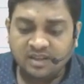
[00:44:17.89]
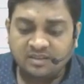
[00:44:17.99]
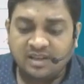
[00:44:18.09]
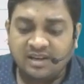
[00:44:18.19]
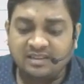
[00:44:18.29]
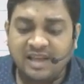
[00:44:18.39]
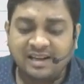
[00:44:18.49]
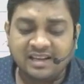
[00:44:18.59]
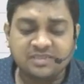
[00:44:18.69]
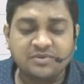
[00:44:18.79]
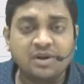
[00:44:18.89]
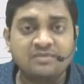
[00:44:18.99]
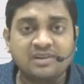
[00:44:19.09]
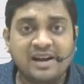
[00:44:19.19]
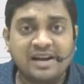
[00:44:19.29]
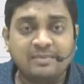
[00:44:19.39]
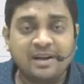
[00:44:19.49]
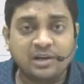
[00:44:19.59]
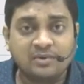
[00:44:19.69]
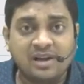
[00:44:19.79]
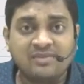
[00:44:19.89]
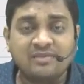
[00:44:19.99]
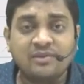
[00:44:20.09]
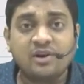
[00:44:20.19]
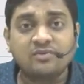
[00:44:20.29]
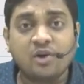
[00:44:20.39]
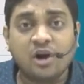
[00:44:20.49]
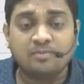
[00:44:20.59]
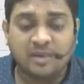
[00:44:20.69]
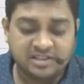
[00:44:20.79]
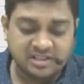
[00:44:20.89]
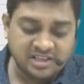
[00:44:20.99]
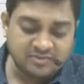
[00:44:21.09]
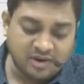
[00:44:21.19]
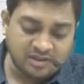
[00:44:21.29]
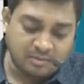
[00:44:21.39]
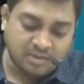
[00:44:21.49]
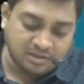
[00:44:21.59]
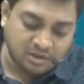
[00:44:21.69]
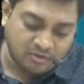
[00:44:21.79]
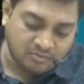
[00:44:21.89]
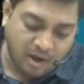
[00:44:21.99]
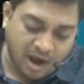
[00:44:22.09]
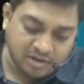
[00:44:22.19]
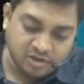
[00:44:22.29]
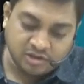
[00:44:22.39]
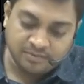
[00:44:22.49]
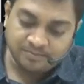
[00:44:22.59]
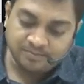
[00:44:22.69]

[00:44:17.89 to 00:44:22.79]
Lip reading: Then in that case we would have divided by 12 and we would have got purchase for the month of March.